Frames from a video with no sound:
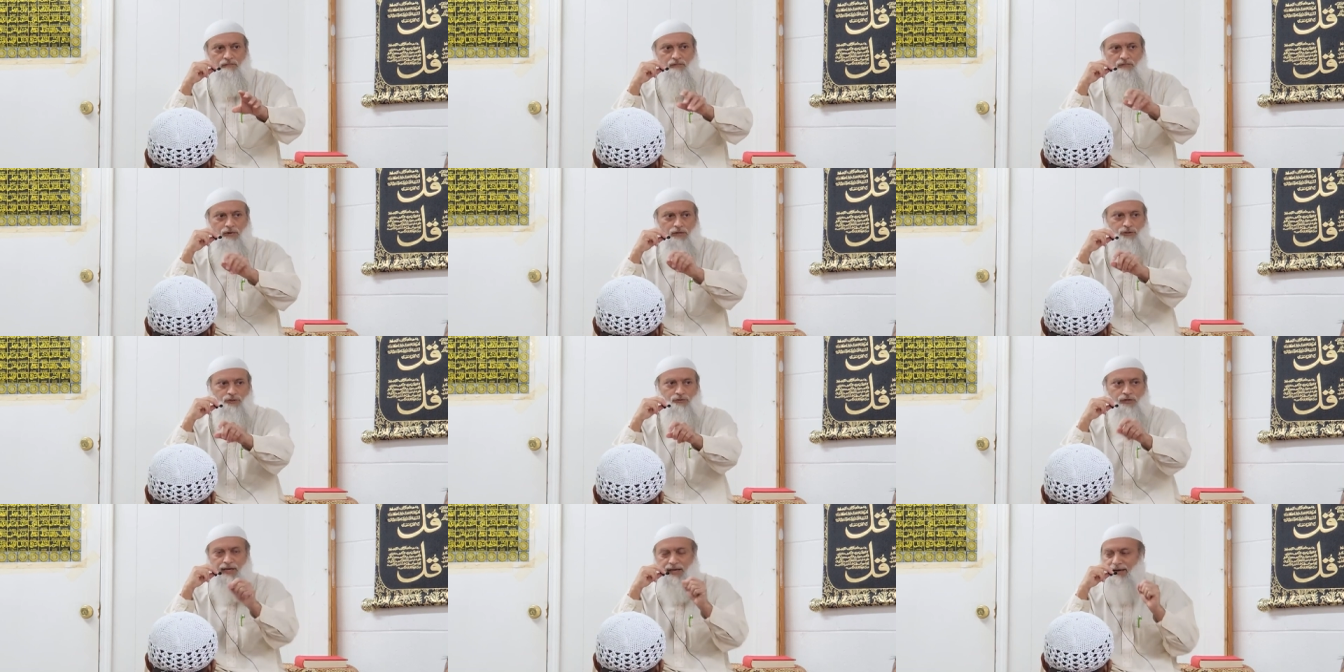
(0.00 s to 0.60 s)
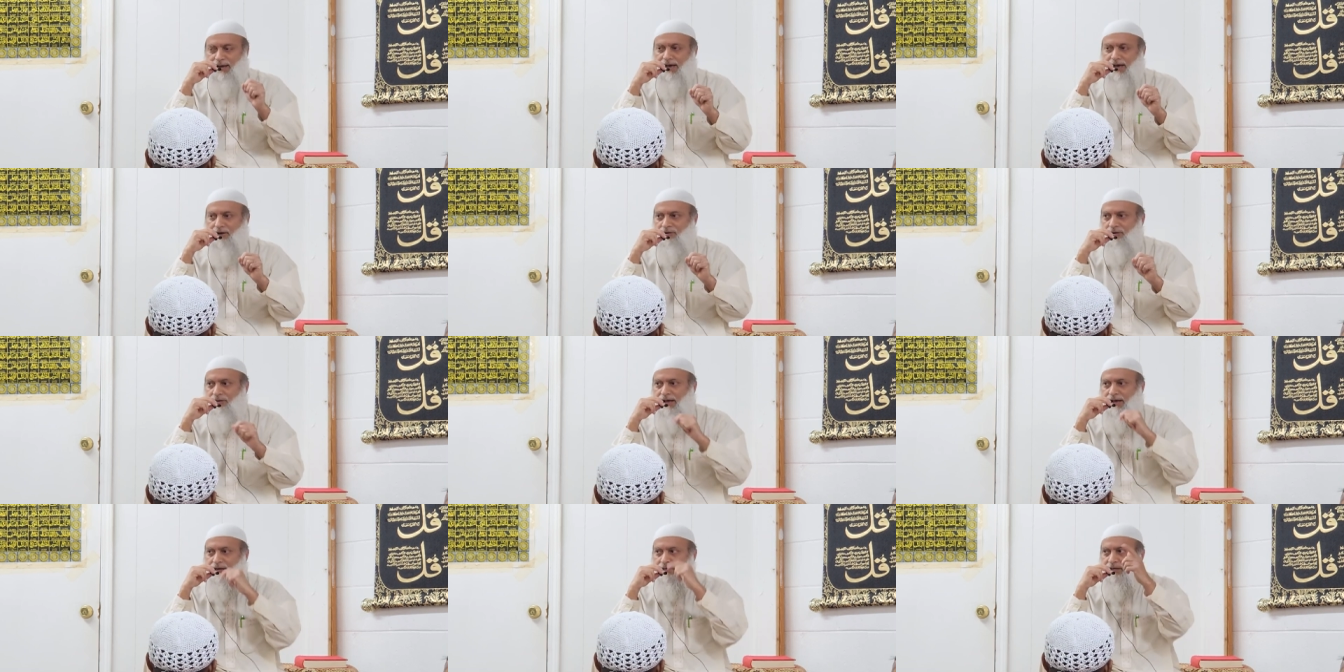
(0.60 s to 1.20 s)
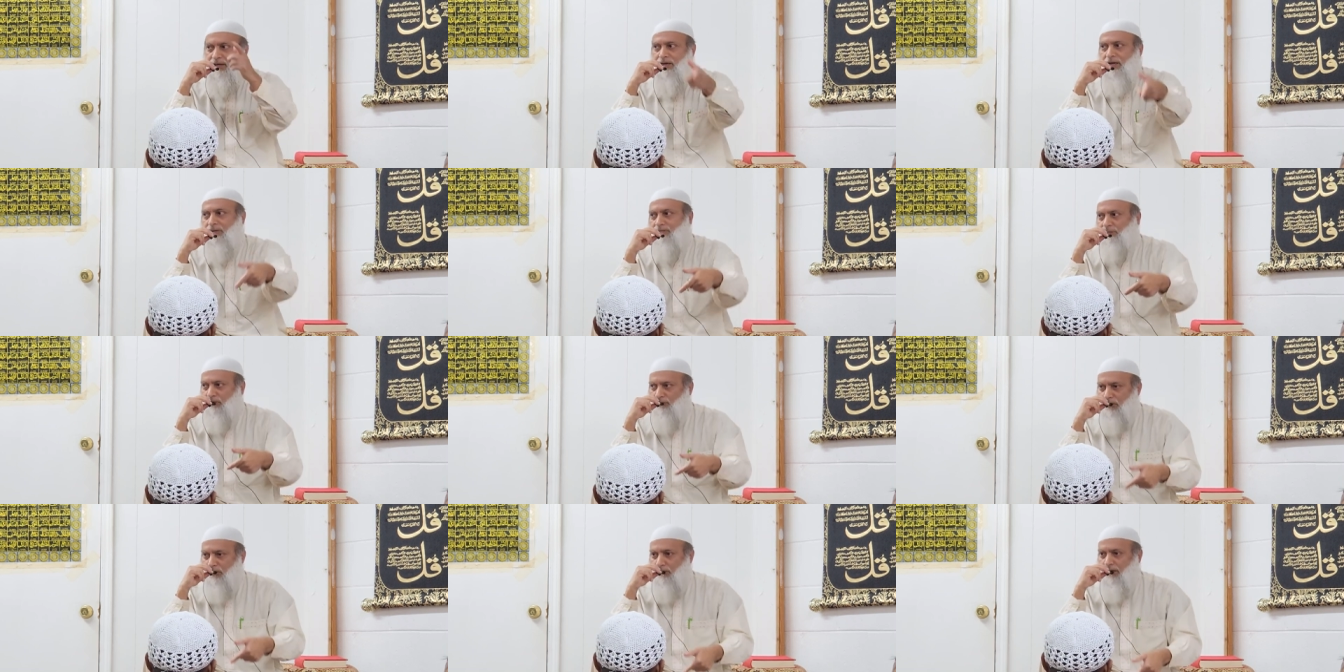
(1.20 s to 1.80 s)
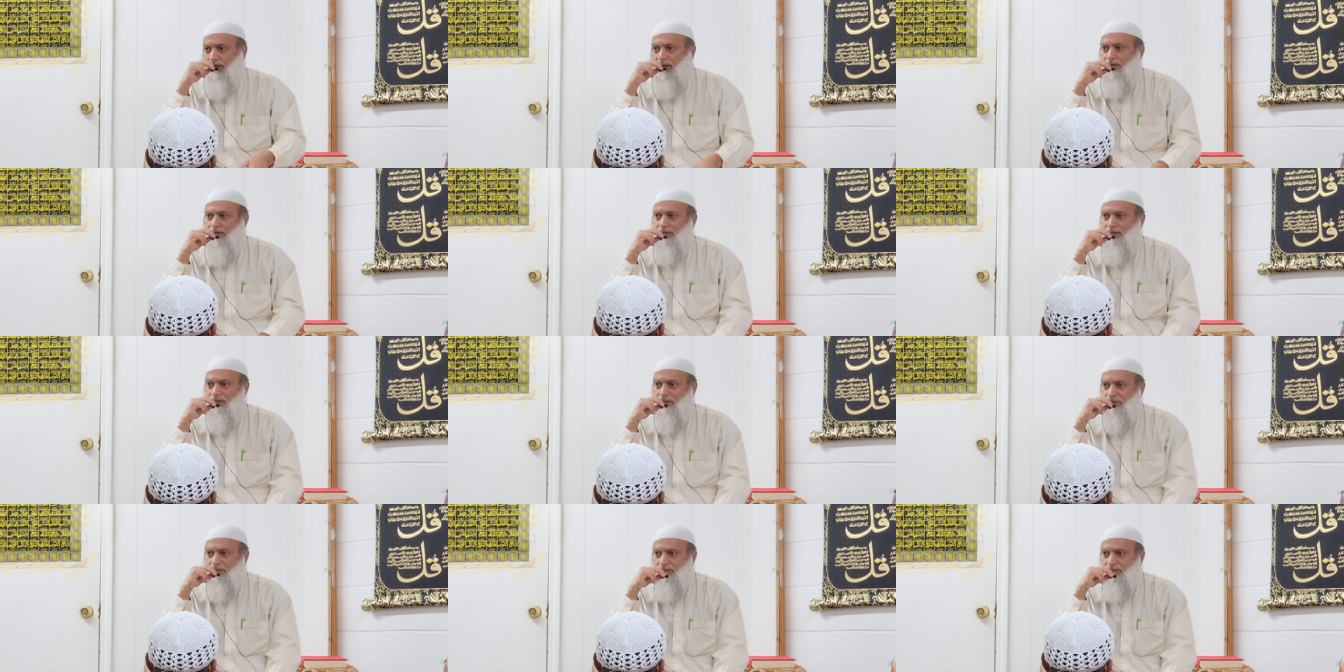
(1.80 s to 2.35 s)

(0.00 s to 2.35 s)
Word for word: What you get out of that cannot be replanted.